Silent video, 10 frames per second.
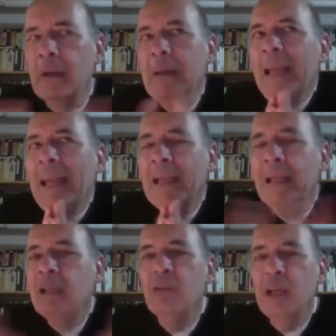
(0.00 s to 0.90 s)

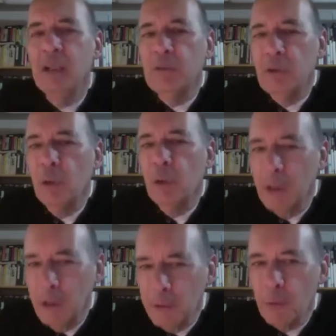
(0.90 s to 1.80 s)
any date in human
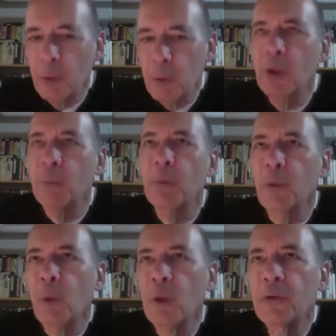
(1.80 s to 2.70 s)
history, really, but the
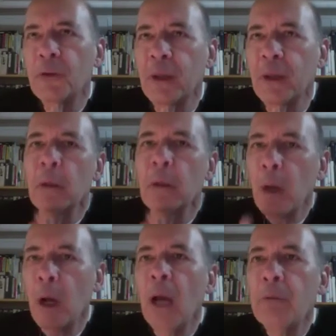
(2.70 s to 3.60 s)
ones that
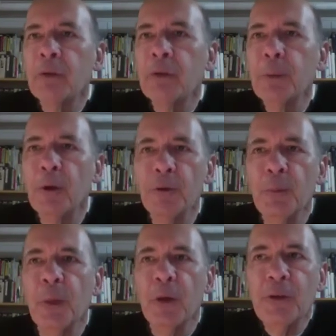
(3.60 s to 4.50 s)
I've experienced
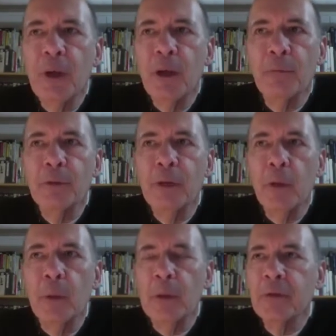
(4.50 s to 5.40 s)
myself, you
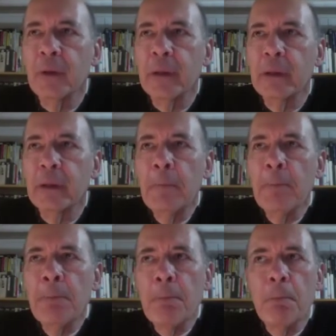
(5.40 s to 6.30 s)
know, it's like
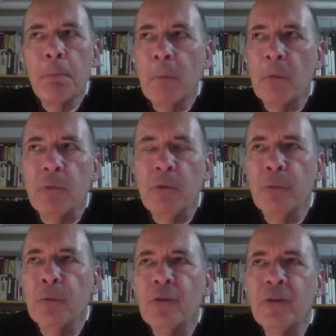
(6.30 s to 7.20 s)

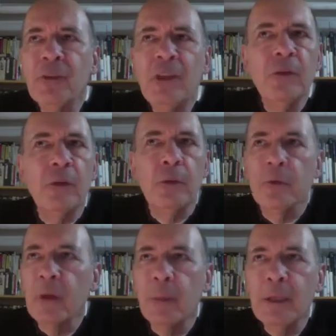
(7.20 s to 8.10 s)
different
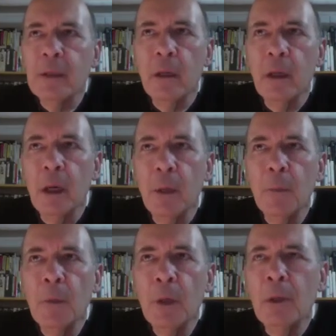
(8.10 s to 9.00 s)
seasons. I mean,
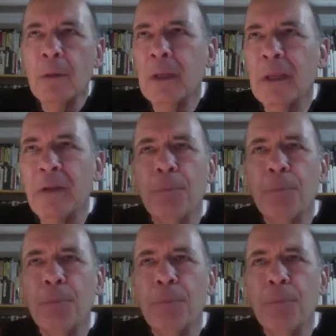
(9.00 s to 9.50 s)
it's